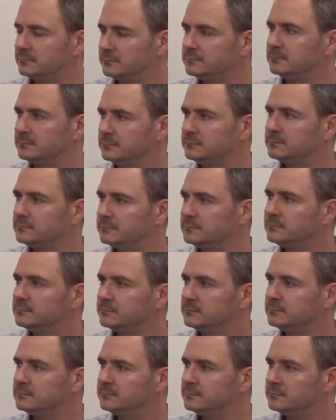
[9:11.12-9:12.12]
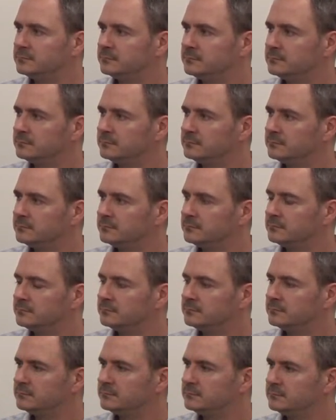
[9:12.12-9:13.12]

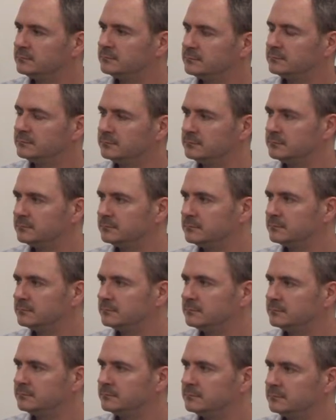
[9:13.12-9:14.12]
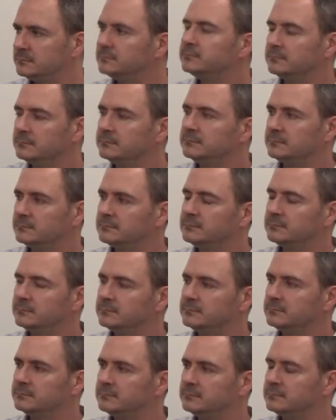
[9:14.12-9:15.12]

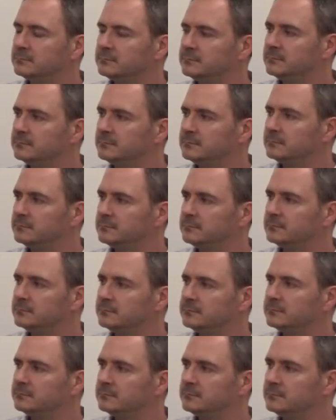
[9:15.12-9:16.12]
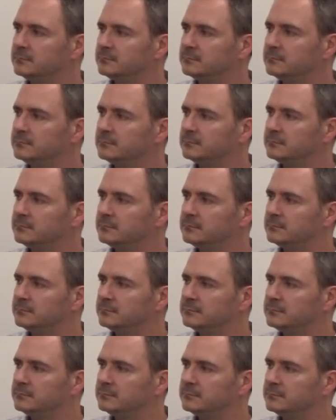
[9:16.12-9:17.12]

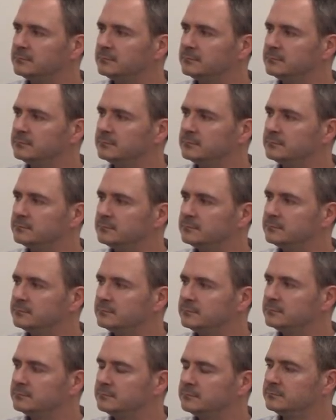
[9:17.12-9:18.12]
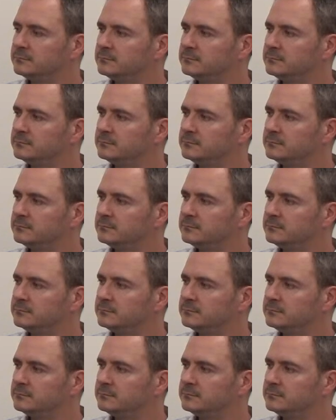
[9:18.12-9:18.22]
This person isn't speaking.